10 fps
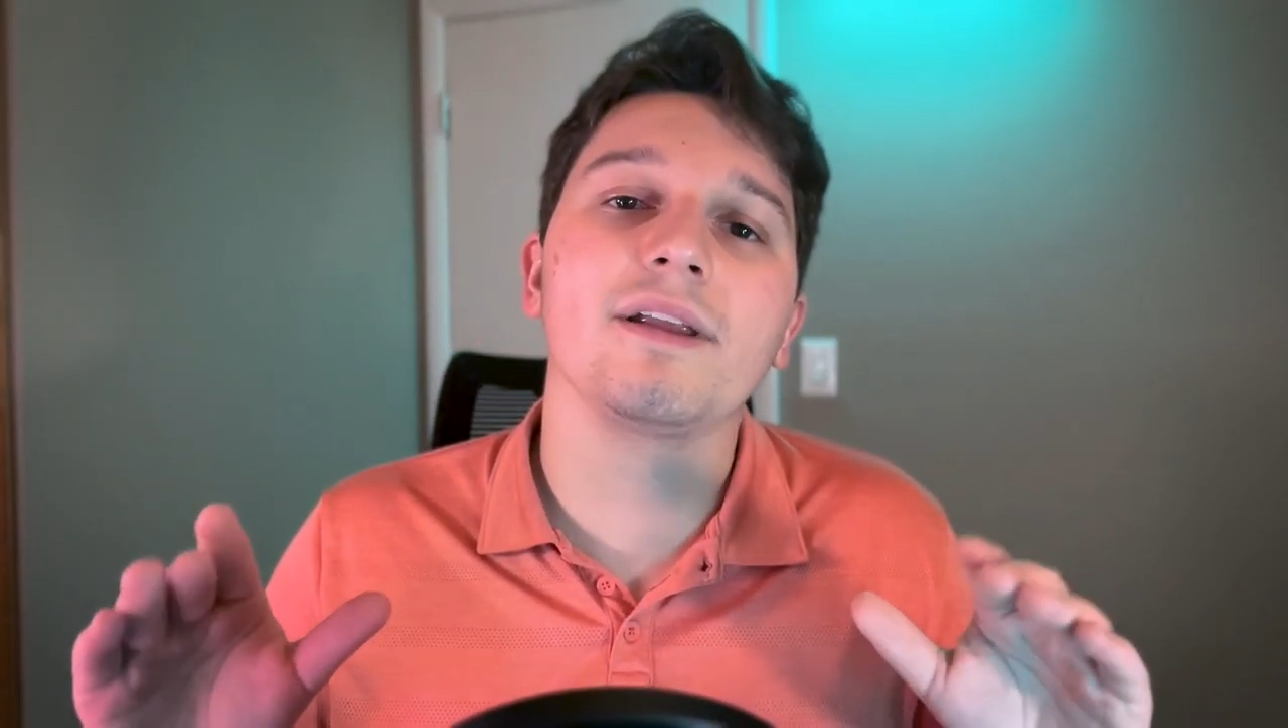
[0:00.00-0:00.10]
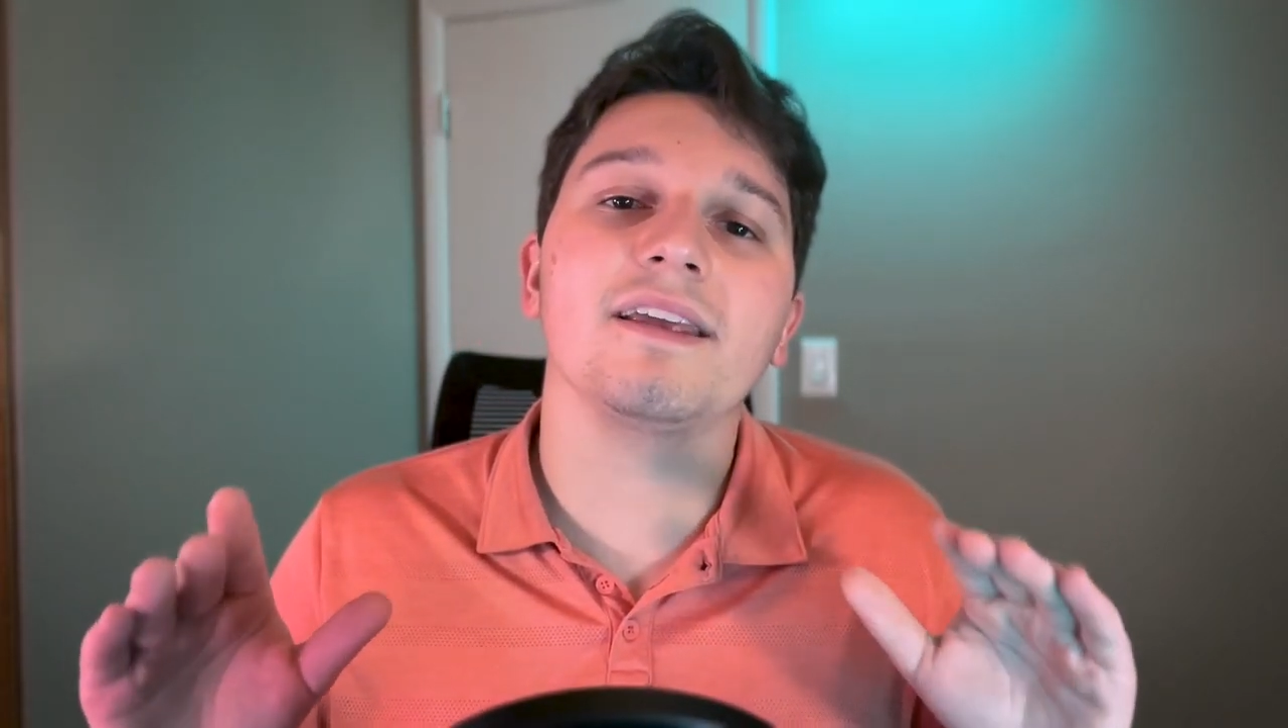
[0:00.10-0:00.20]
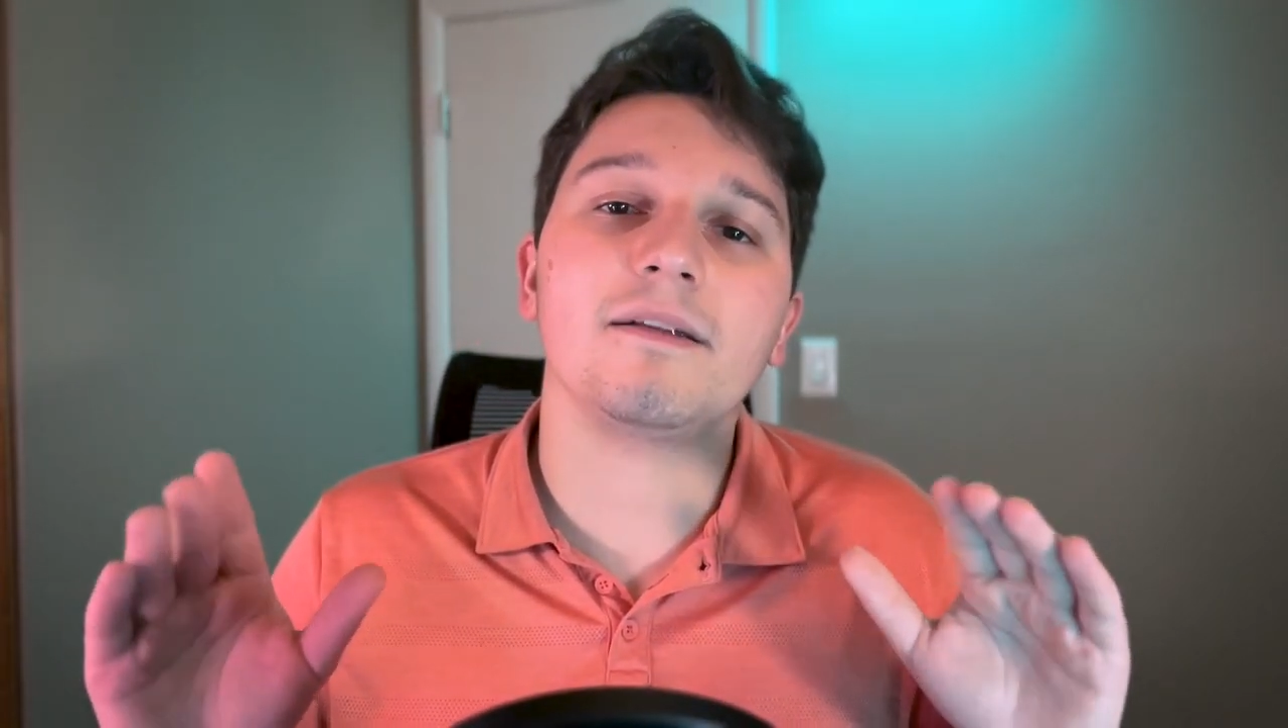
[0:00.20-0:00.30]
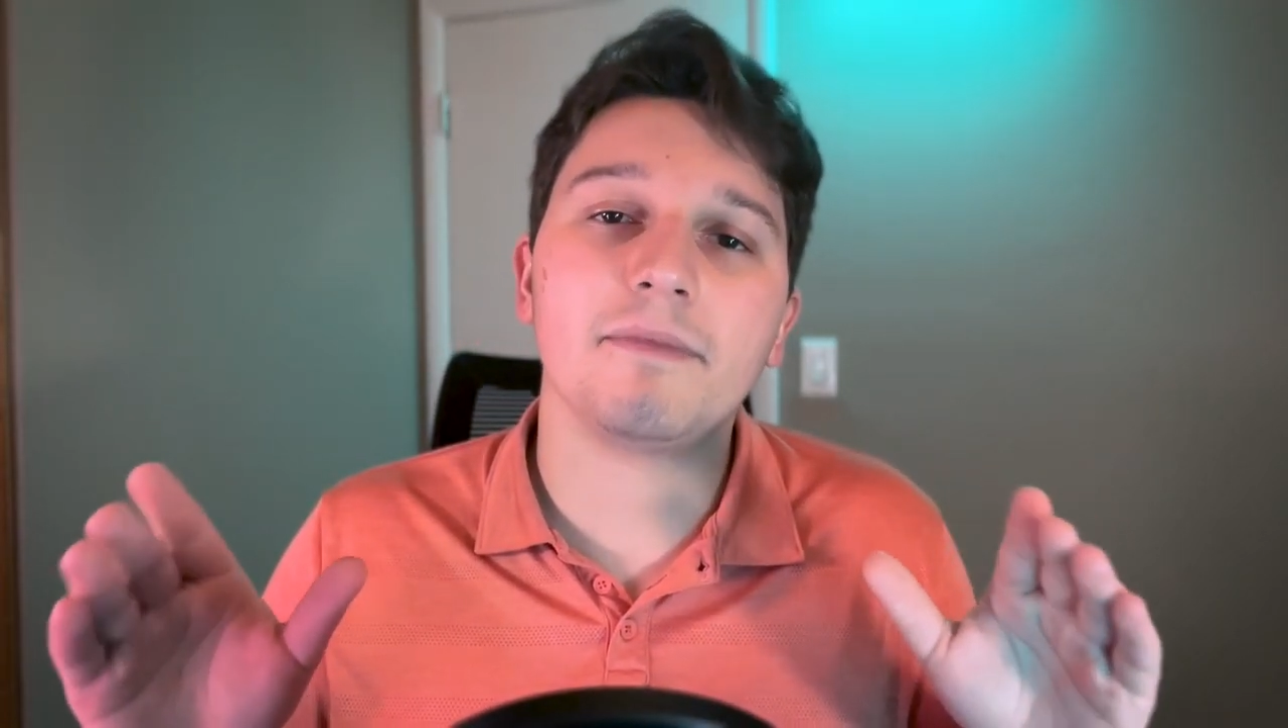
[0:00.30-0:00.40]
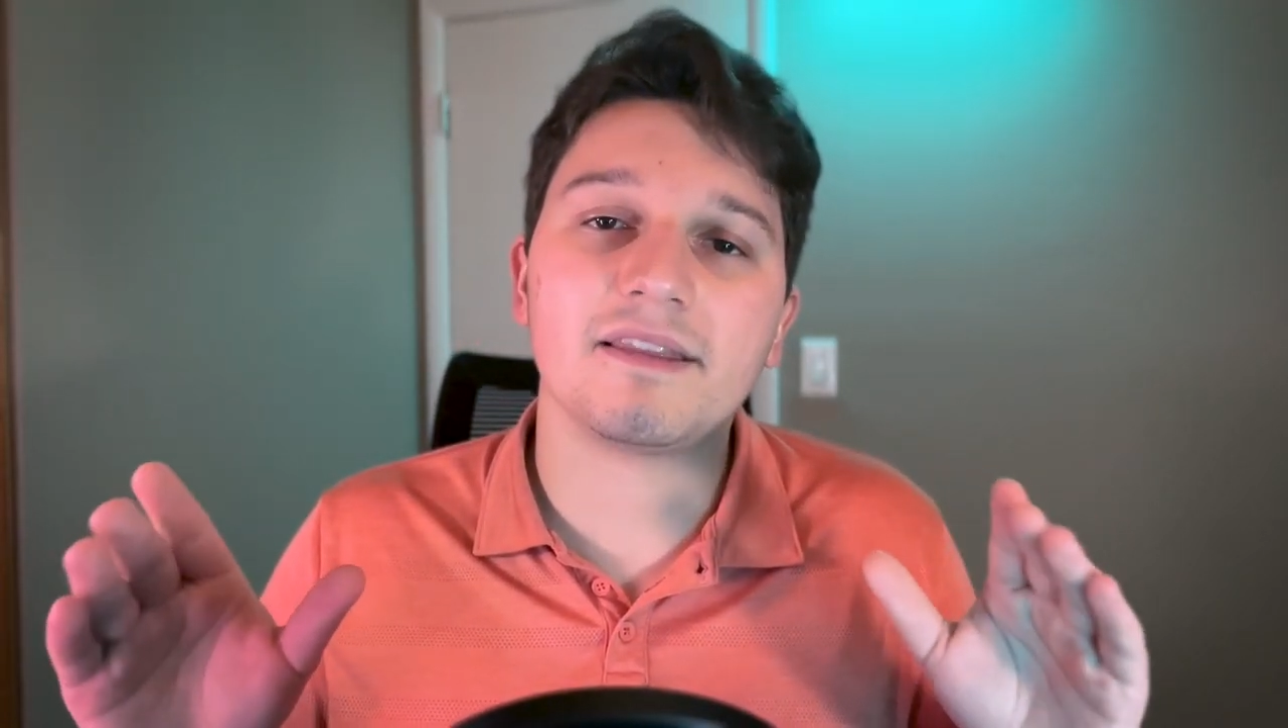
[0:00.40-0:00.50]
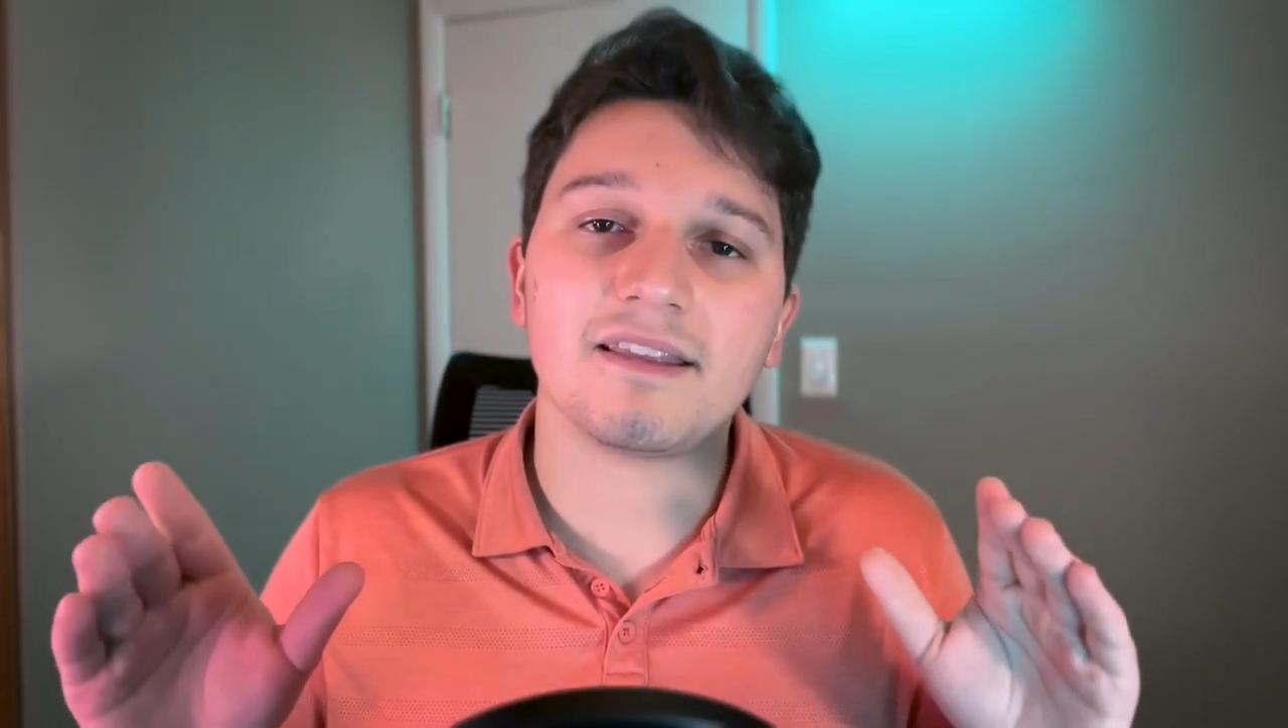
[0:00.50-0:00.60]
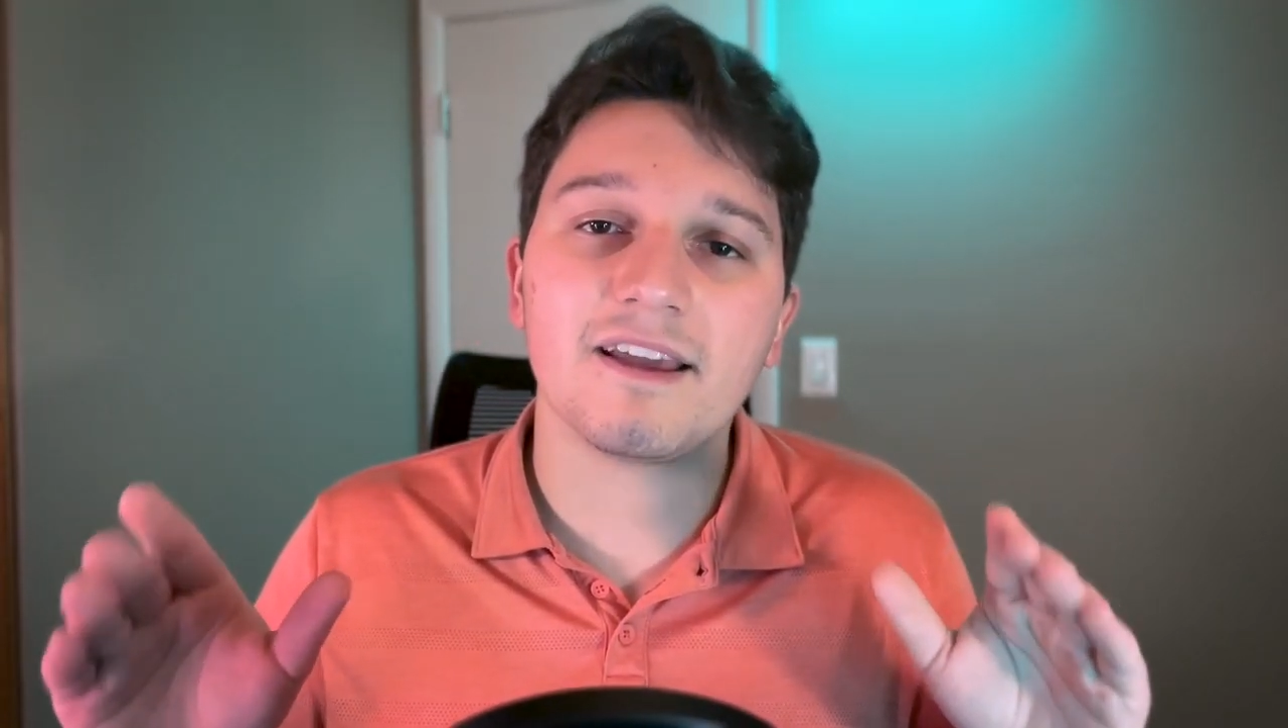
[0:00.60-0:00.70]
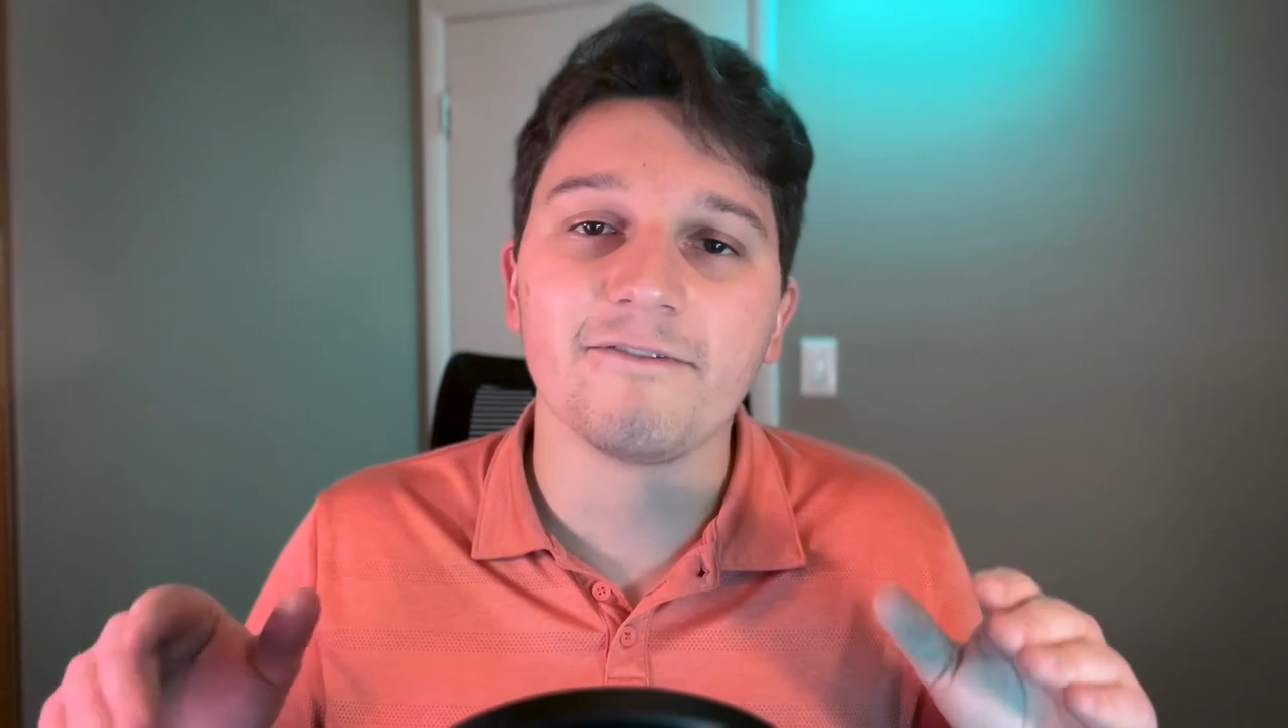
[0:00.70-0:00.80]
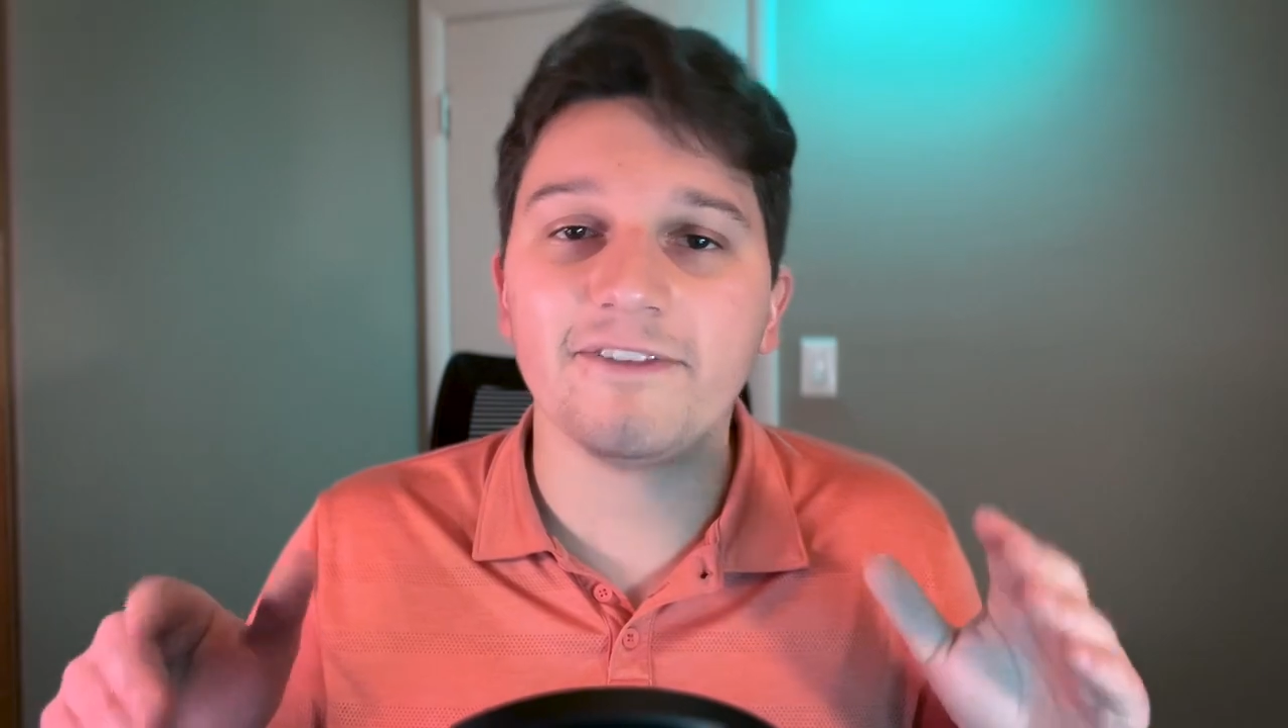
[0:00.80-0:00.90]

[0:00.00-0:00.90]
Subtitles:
can admit that they have